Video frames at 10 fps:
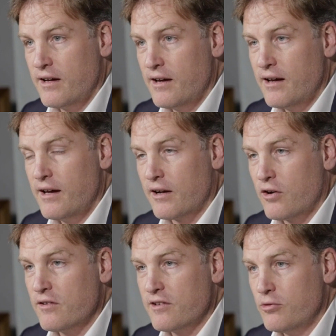a
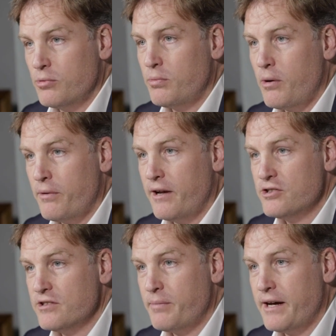considerable
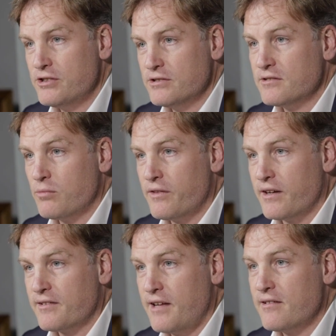population of patients with
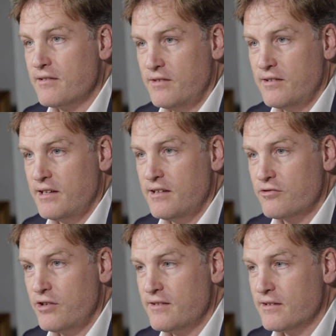extensive disease
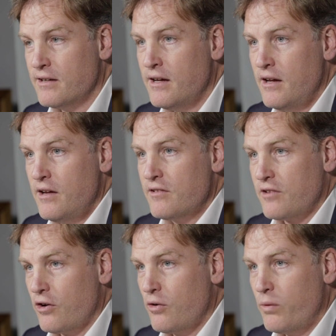treated.
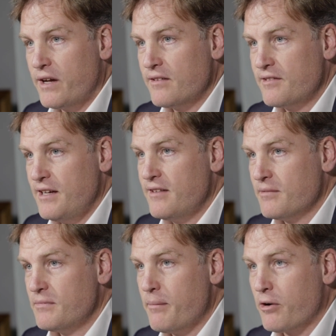So we can see
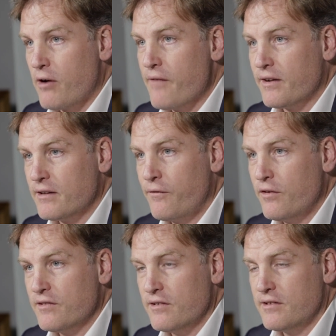some demographic
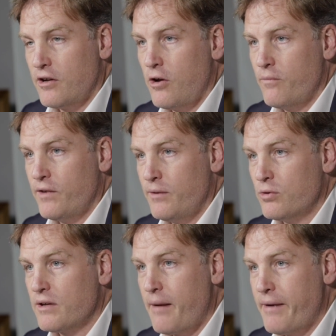differences that hopefully
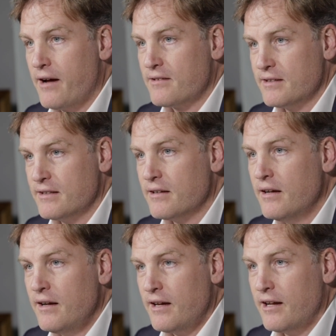will come out
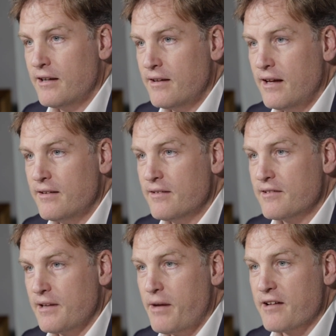in
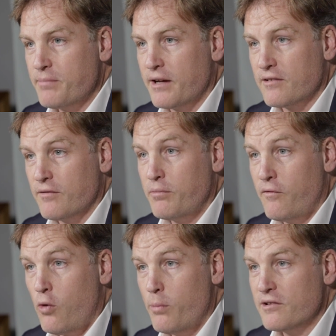some aspects of
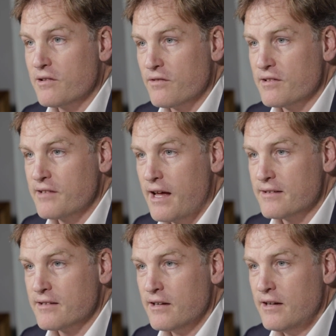performance of the
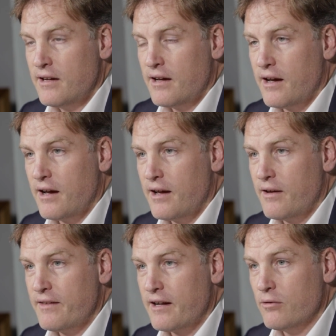stent
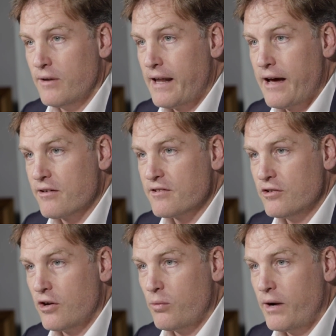that will allow us to
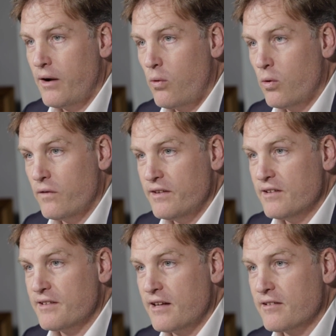know where all of
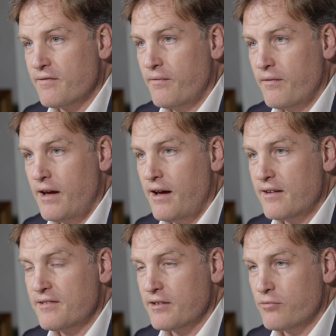these stents
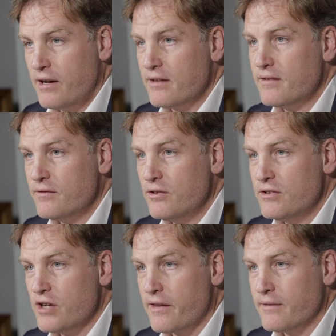sit relative to
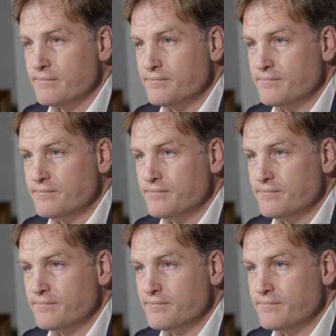each other.